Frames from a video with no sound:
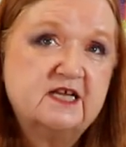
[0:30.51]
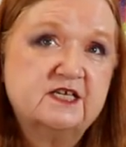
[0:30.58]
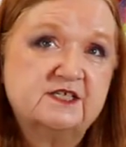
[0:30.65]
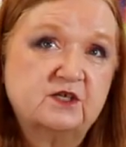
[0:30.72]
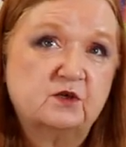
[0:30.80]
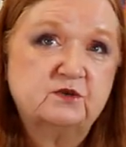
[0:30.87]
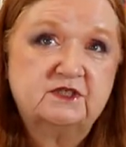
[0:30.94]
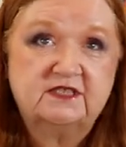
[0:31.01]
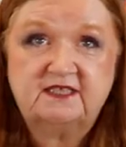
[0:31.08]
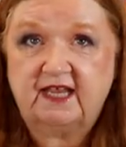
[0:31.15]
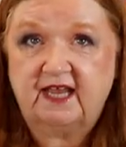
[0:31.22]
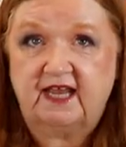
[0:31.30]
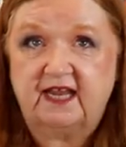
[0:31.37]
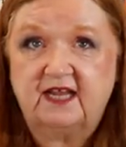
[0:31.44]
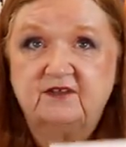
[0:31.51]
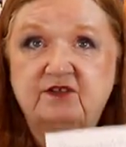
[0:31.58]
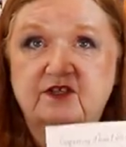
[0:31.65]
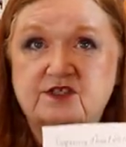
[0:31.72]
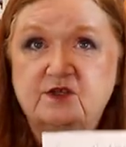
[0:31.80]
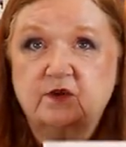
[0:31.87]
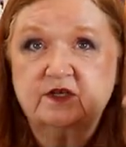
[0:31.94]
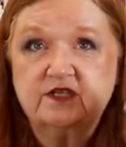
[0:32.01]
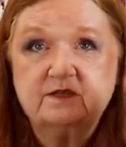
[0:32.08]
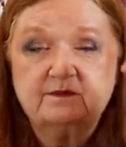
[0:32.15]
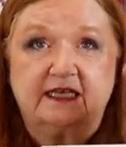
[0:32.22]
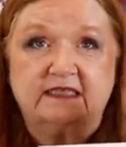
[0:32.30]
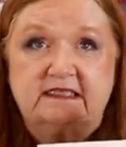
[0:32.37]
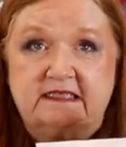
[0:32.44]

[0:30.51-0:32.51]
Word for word: So today there's going to be a